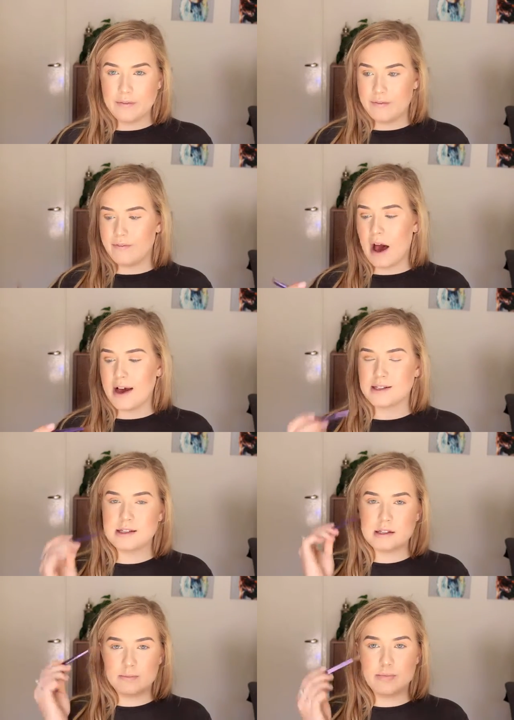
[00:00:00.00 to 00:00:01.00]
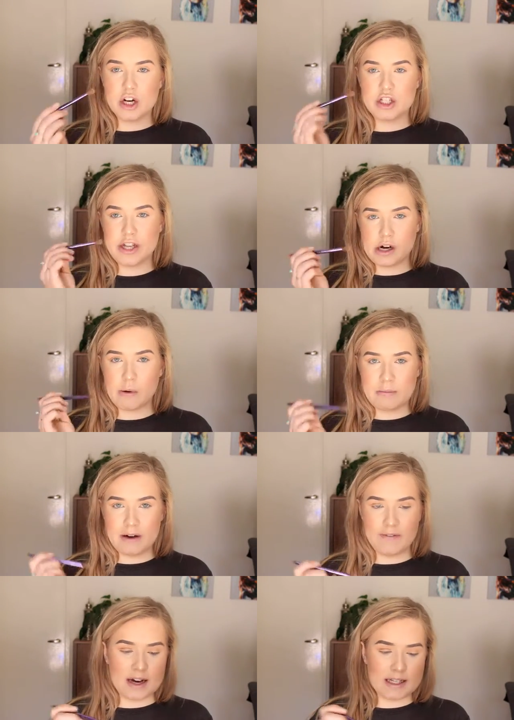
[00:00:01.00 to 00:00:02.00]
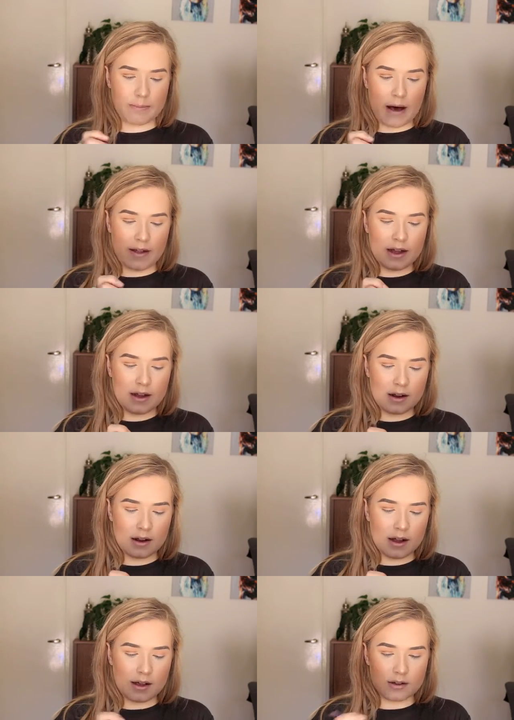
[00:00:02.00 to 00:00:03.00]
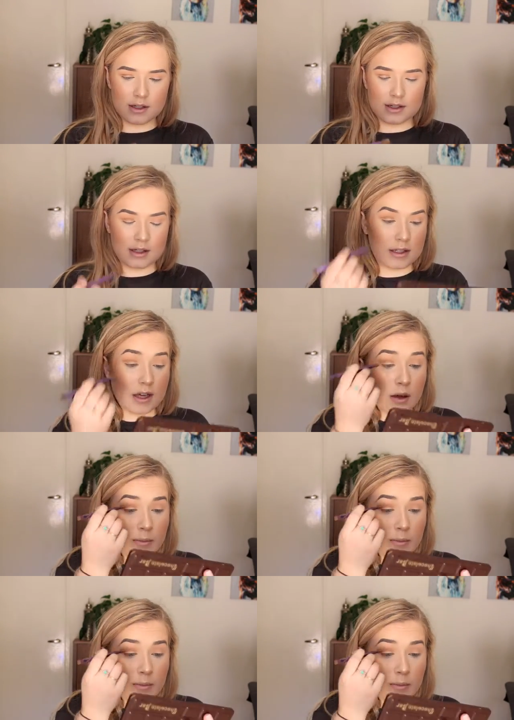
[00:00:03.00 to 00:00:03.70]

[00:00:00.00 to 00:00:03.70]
Vice brush that I got with my Vice palette and just continue